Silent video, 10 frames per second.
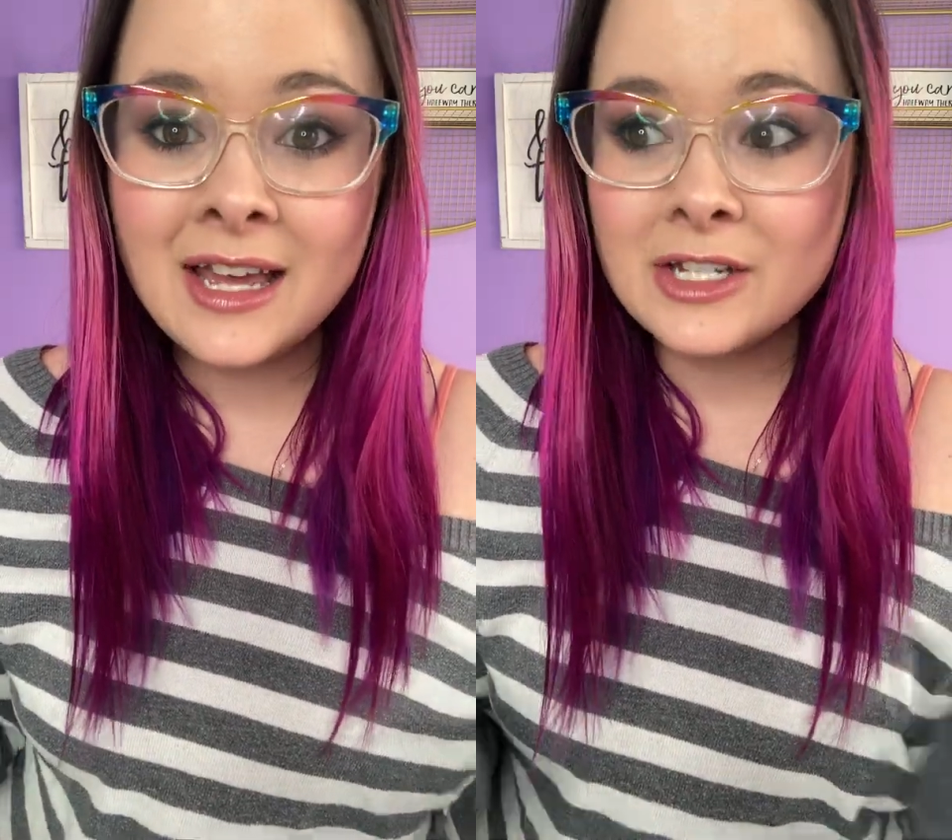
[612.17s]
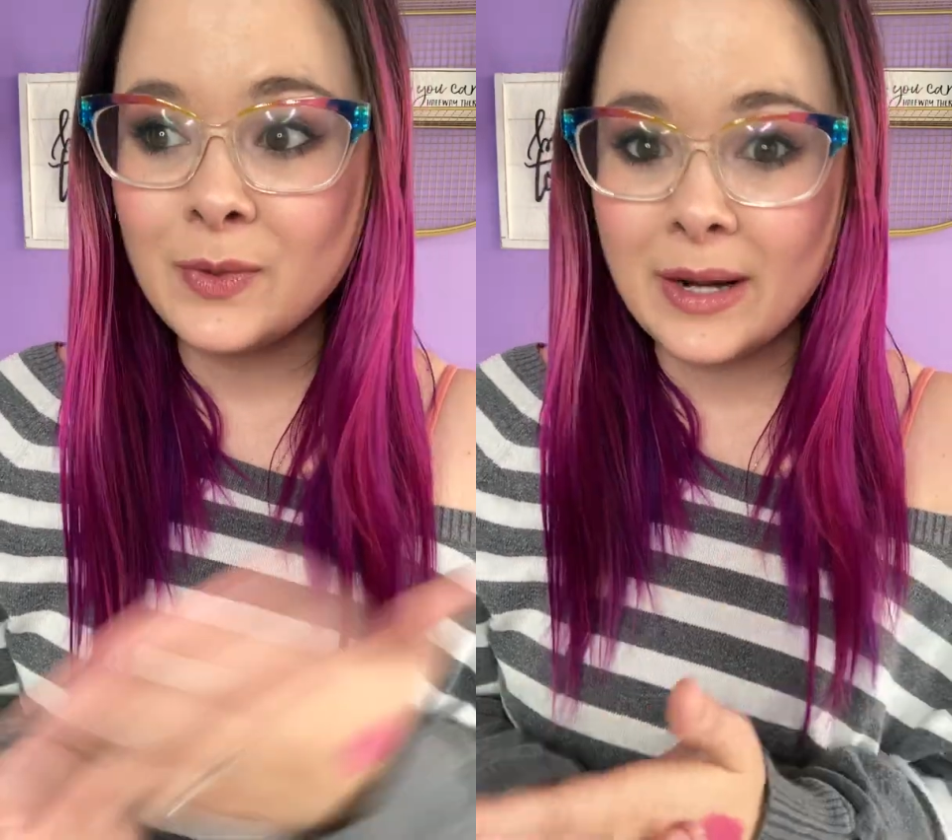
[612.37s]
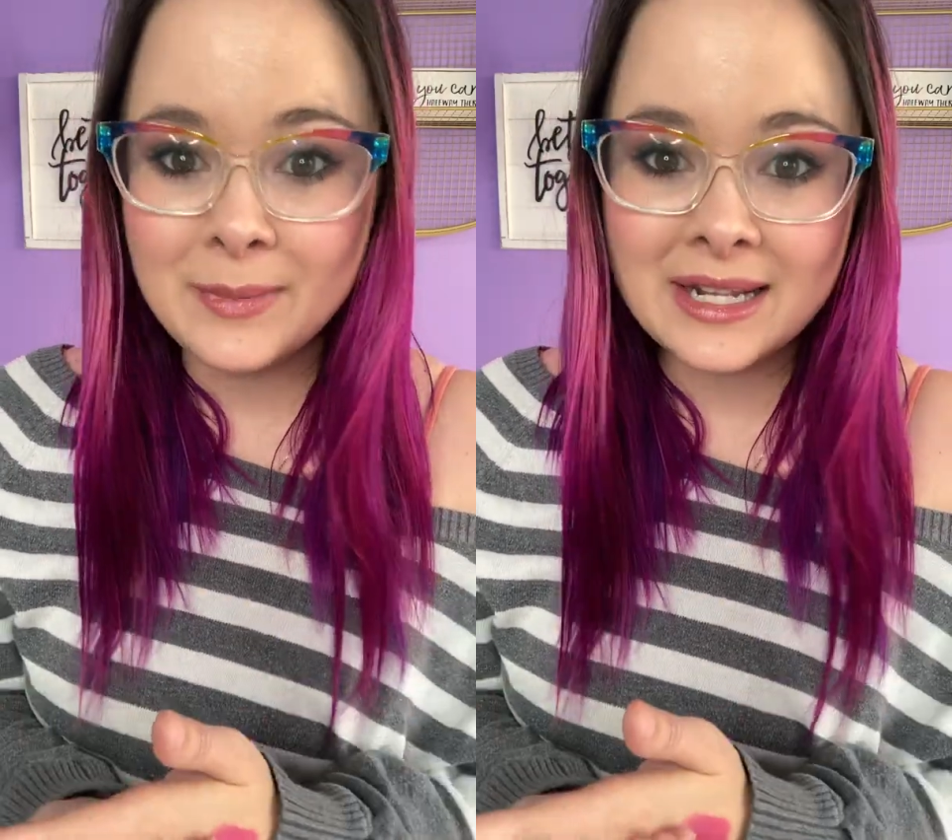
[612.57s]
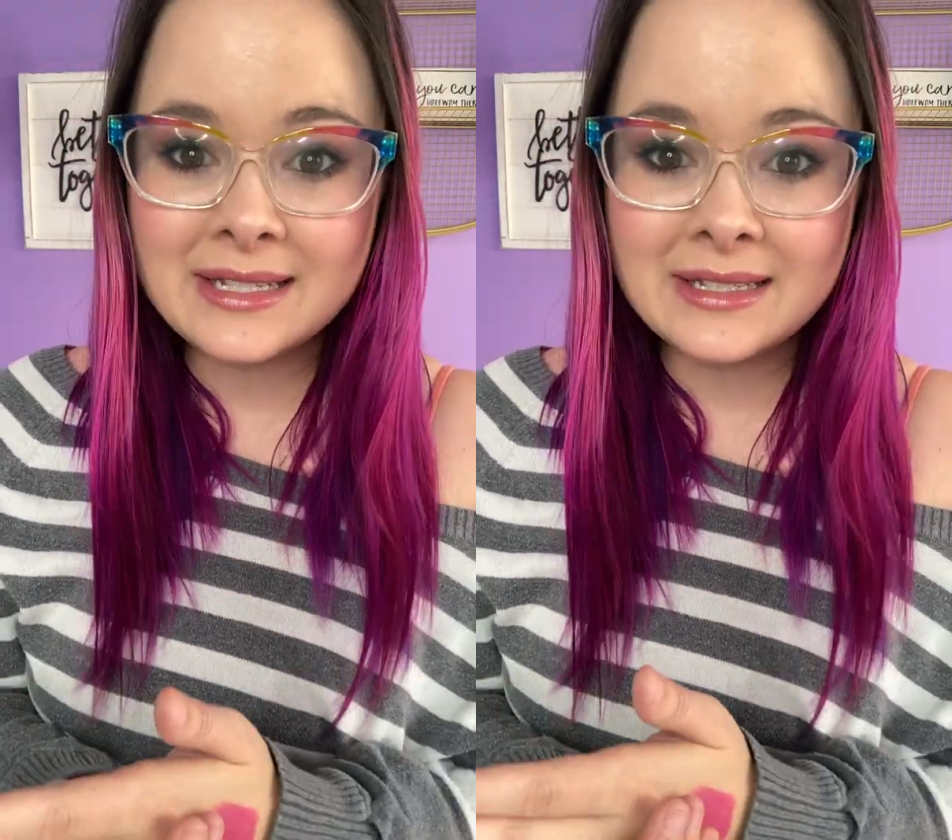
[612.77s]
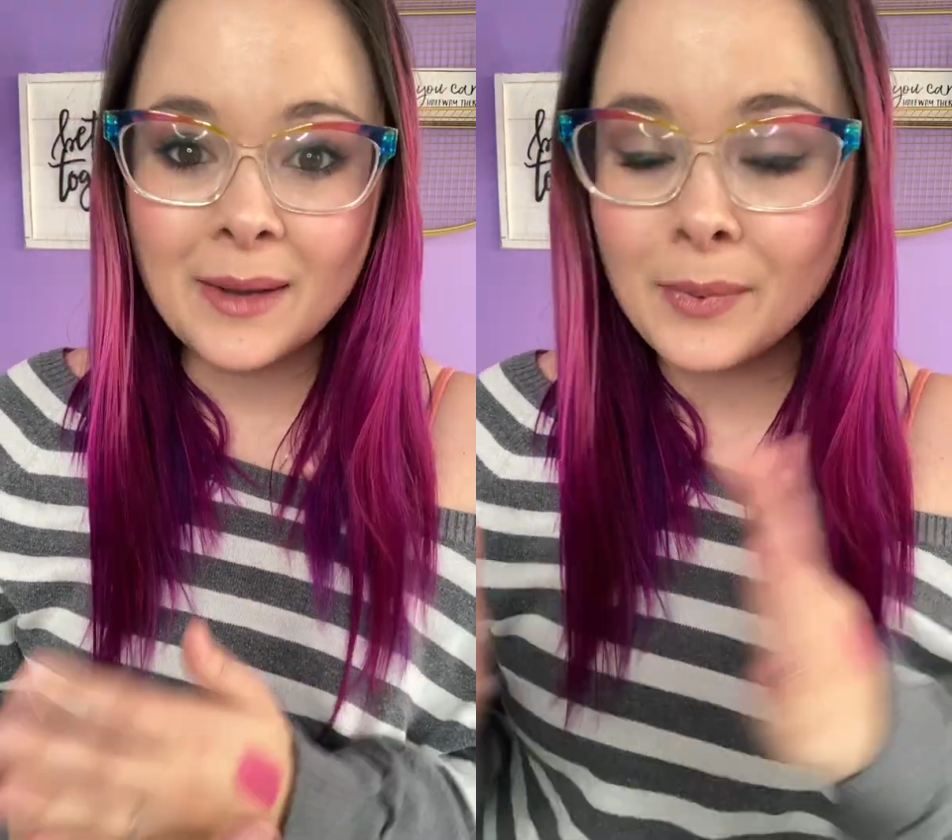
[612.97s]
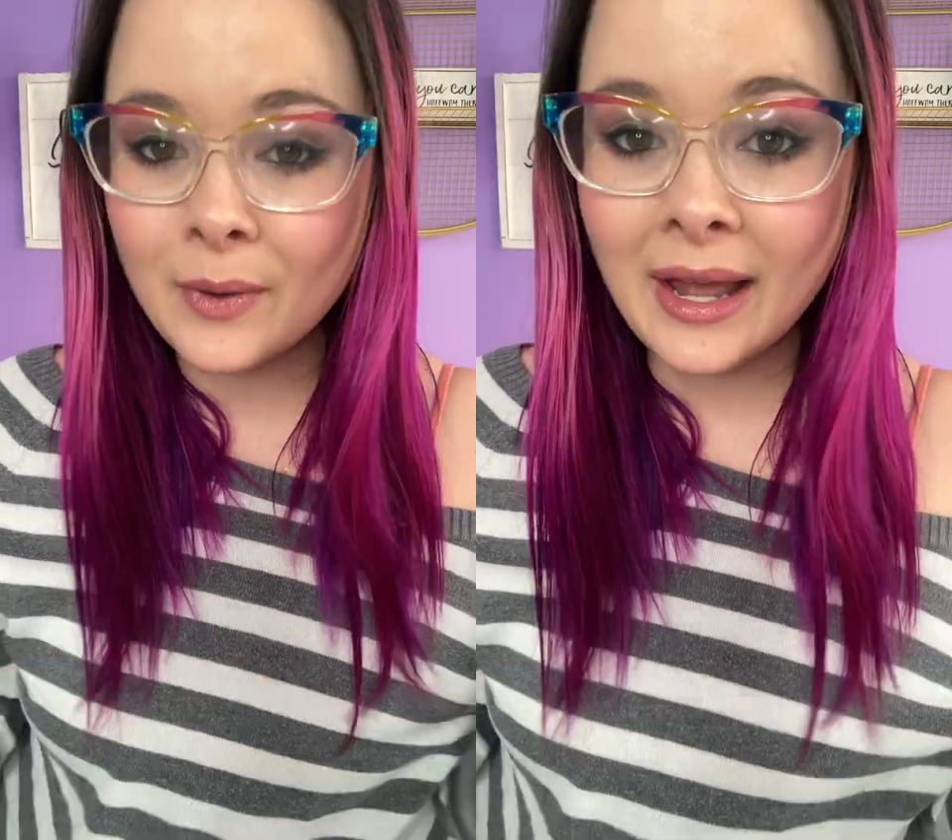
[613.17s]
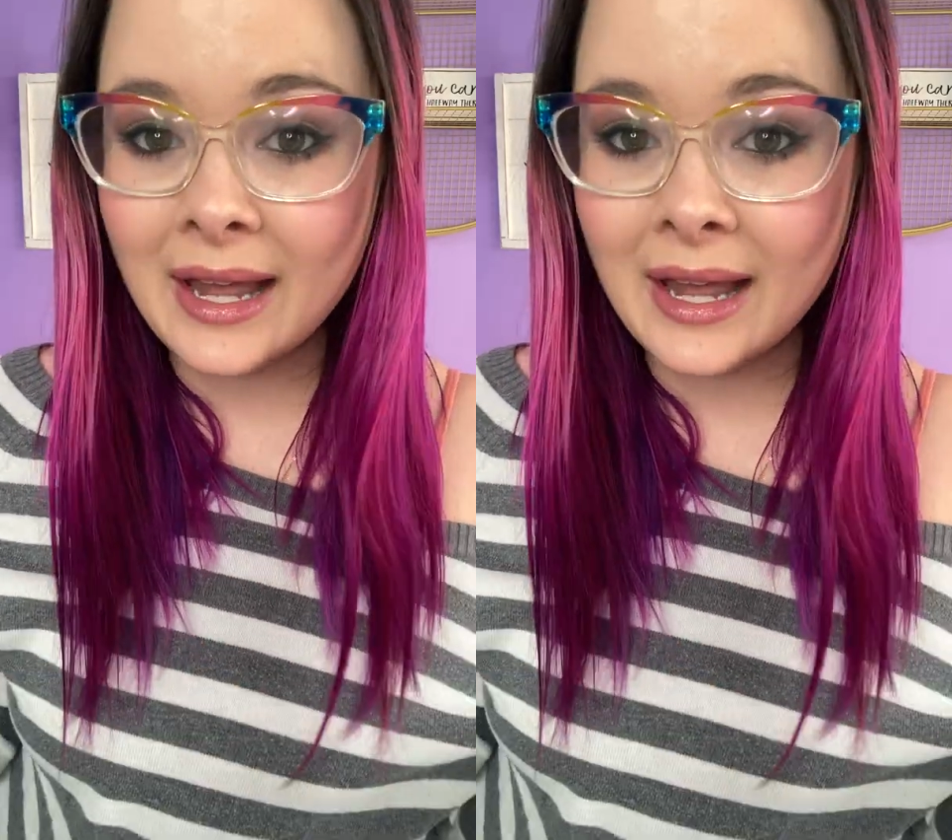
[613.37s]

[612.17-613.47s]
20 minutes is up. Okay,